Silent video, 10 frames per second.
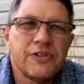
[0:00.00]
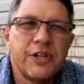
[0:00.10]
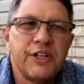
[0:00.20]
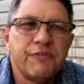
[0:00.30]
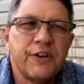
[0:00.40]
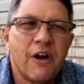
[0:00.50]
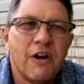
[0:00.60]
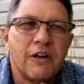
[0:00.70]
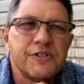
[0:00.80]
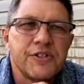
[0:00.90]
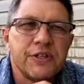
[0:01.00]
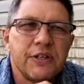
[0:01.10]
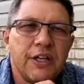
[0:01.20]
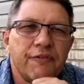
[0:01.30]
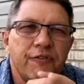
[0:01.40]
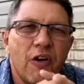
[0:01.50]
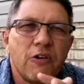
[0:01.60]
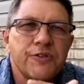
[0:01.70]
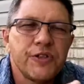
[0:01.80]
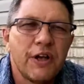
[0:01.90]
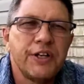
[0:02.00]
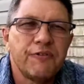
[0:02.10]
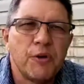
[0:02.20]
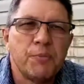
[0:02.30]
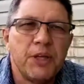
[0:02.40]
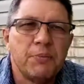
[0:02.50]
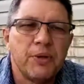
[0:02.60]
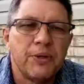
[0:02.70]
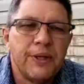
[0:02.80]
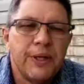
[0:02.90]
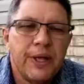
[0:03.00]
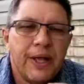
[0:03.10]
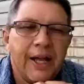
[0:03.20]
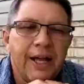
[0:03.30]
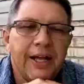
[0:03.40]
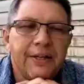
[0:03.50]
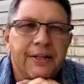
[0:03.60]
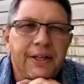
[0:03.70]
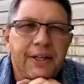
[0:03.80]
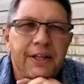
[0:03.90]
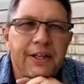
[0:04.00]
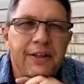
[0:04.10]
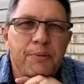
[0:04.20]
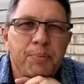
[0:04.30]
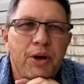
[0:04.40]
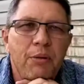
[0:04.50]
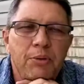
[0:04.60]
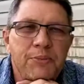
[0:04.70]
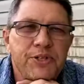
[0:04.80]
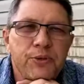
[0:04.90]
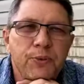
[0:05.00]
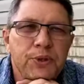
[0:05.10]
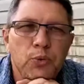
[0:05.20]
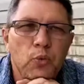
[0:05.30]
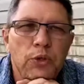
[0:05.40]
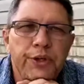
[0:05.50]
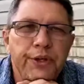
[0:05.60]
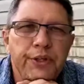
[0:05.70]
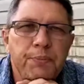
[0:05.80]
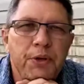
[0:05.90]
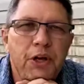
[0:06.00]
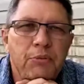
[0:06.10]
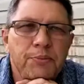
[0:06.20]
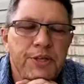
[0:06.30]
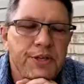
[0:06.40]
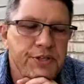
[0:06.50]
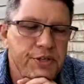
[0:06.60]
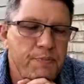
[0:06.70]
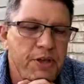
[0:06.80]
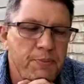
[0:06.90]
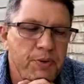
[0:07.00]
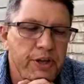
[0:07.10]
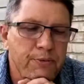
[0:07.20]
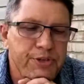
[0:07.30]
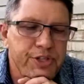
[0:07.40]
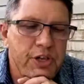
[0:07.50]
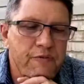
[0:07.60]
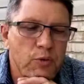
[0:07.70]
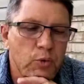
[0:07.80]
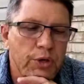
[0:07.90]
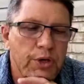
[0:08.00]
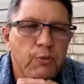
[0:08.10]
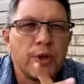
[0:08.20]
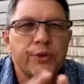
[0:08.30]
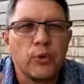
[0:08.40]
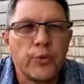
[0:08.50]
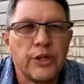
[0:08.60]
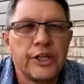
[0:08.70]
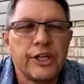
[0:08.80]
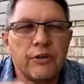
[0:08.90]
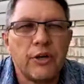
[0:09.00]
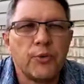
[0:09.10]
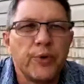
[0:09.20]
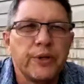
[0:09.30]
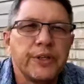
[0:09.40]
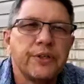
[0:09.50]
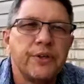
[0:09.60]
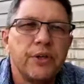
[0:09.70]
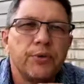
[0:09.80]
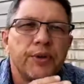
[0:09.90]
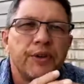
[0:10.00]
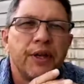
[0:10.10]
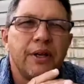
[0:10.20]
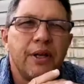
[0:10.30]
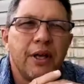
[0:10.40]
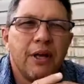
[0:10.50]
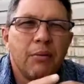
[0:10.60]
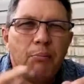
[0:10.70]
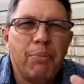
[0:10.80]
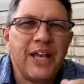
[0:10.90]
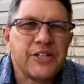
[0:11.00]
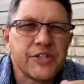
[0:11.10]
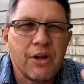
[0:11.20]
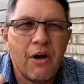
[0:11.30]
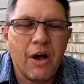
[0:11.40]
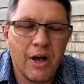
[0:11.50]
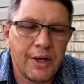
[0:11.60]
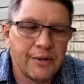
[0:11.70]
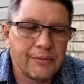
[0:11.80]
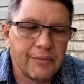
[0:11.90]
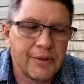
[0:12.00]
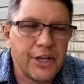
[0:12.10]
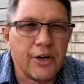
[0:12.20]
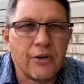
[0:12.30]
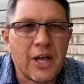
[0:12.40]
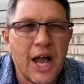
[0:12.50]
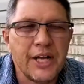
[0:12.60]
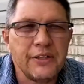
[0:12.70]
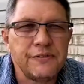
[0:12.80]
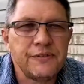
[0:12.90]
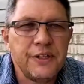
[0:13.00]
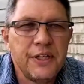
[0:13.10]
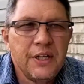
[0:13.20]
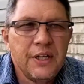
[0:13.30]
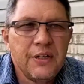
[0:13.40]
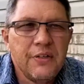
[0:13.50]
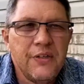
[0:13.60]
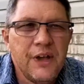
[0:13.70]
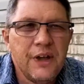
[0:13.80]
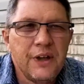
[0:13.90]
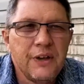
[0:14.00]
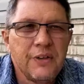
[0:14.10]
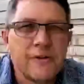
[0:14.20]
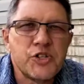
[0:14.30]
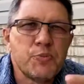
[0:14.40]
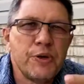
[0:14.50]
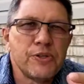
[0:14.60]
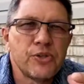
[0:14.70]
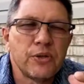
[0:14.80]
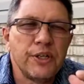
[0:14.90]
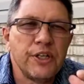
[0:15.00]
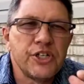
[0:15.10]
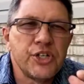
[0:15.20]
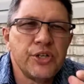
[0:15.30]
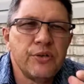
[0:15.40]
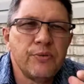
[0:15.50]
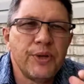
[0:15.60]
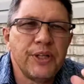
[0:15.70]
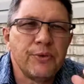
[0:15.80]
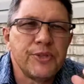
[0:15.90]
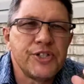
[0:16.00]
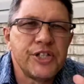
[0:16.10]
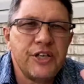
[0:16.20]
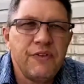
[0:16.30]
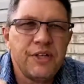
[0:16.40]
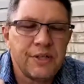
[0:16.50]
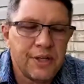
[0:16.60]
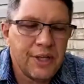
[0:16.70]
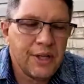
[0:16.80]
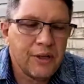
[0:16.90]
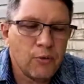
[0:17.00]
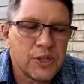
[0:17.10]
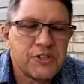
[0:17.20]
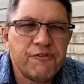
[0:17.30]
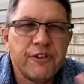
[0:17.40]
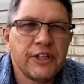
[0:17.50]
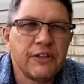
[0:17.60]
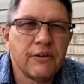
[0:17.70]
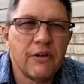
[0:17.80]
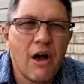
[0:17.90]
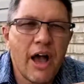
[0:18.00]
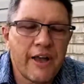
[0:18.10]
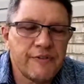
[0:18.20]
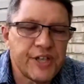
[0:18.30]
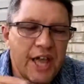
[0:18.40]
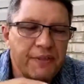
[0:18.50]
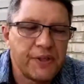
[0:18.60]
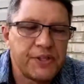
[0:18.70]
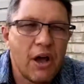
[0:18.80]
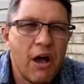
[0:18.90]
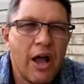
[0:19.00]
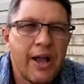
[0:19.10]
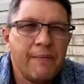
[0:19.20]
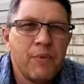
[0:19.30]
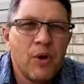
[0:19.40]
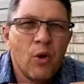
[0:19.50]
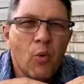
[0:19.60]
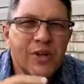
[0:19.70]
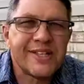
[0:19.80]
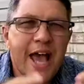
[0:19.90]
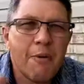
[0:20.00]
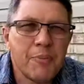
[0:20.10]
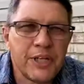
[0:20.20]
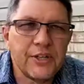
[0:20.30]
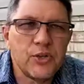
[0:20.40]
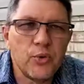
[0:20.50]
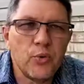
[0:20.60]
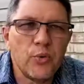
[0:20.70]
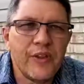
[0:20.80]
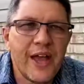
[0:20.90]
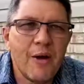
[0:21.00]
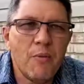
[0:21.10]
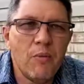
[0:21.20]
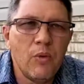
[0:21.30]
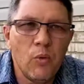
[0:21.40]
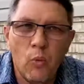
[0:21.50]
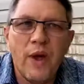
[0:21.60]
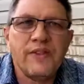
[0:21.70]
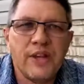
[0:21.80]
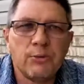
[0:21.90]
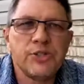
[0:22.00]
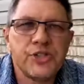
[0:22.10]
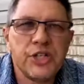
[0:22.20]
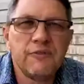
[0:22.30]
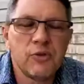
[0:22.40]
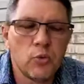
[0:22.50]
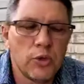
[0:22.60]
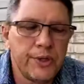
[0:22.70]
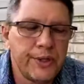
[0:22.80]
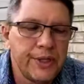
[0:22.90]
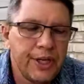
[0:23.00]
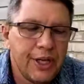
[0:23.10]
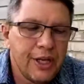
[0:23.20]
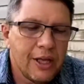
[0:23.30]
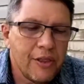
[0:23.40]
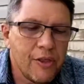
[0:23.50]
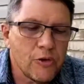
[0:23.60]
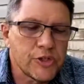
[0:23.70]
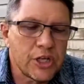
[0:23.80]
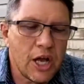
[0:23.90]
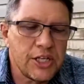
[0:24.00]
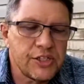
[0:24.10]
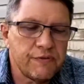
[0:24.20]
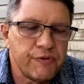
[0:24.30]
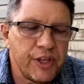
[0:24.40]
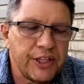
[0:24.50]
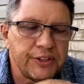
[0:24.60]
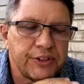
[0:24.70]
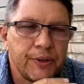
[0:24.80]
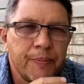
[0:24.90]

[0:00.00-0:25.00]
on different hearts. It falls on different people. And the problem isn't with the word. The problem is the people that receive the word and what they're willing or unwilling to do with it based on, you know, kind of their spiritual condition when they receive it, what's filling their lives at the time, what's happening to them when they receive the word, those kinds of things.